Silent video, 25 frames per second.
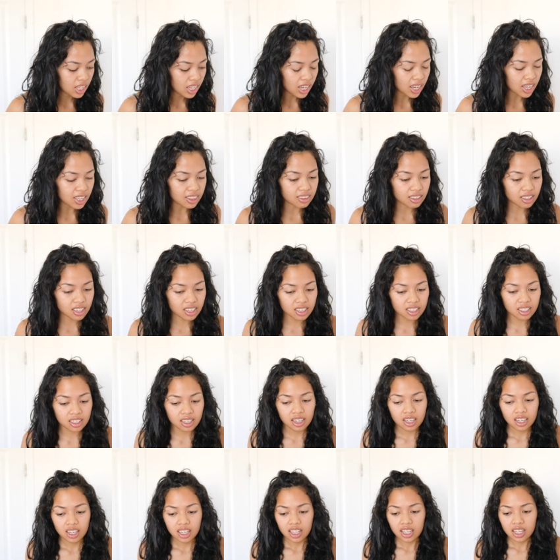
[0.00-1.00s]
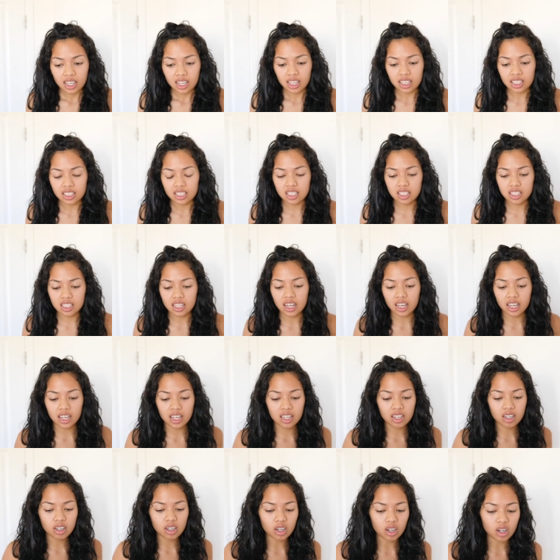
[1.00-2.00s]
And then
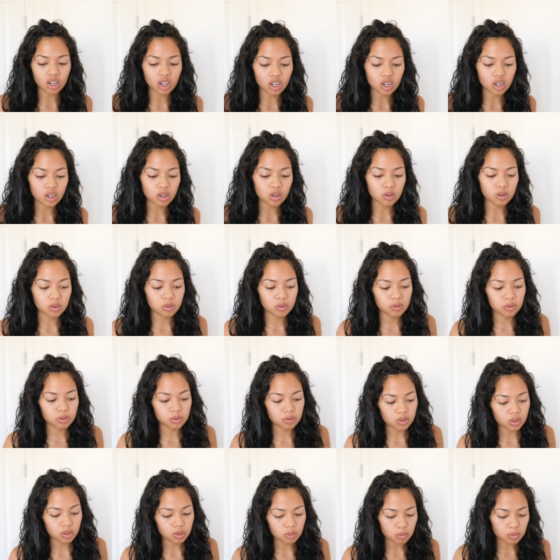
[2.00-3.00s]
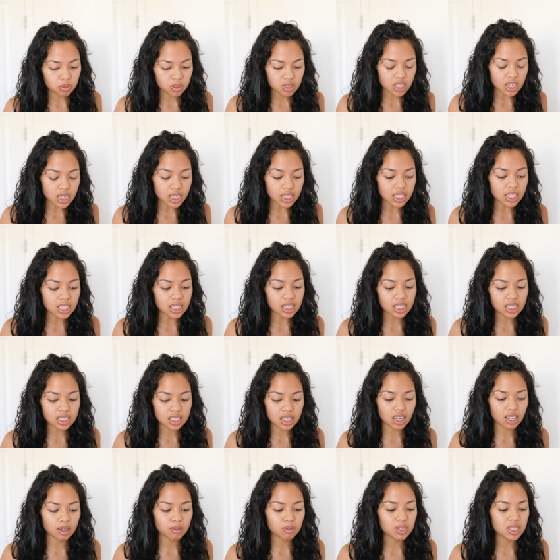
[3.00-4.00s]
instead of taking the
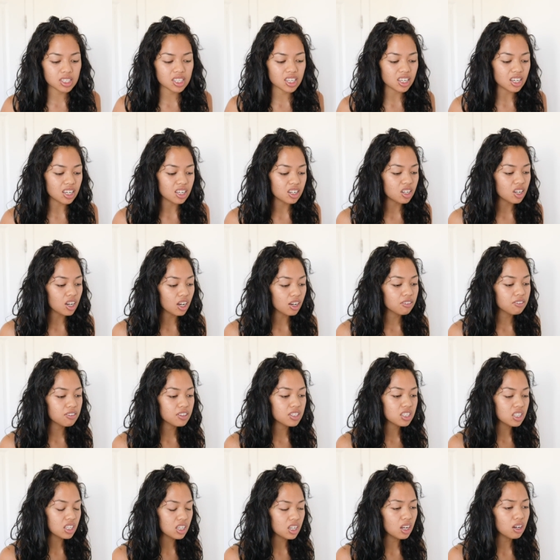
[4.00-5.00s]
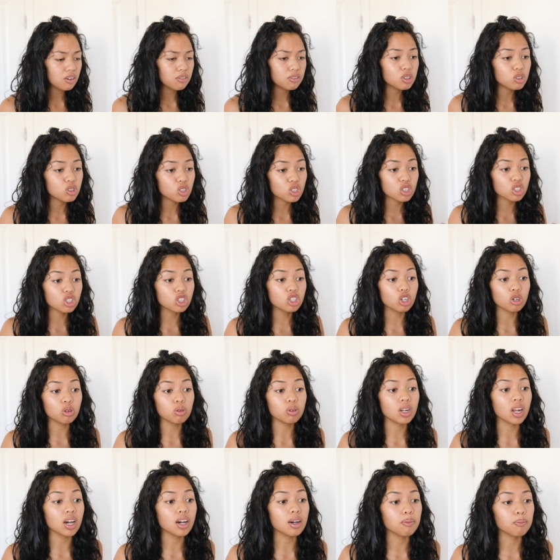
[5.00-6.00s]
time to say enough is enough, you just go
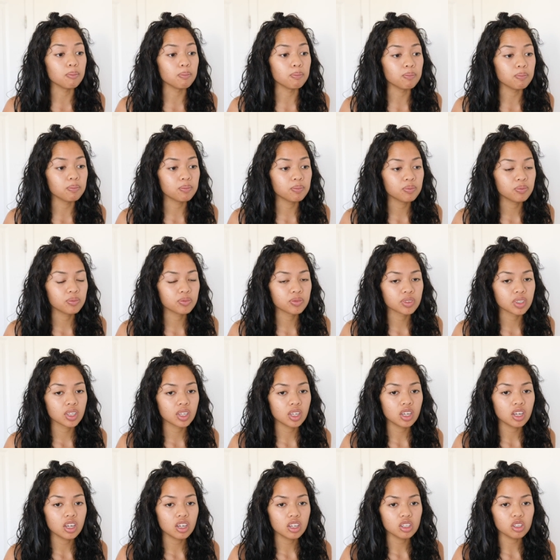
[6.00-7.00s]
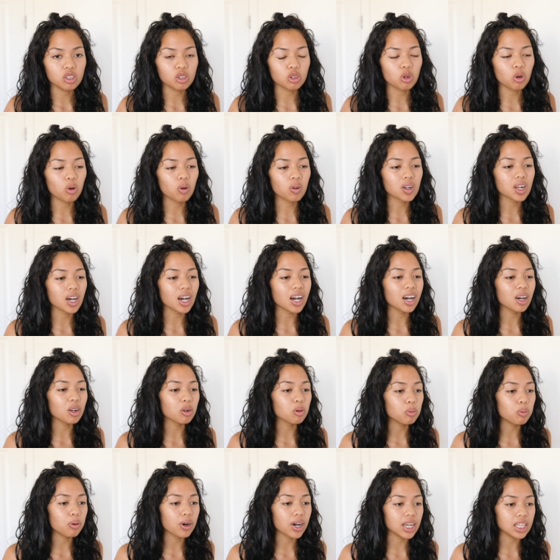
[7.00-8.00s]
numb. You go on
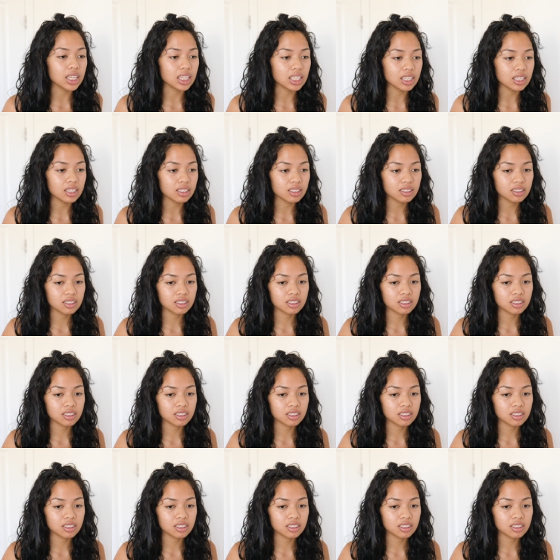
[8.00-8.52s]
autopilot.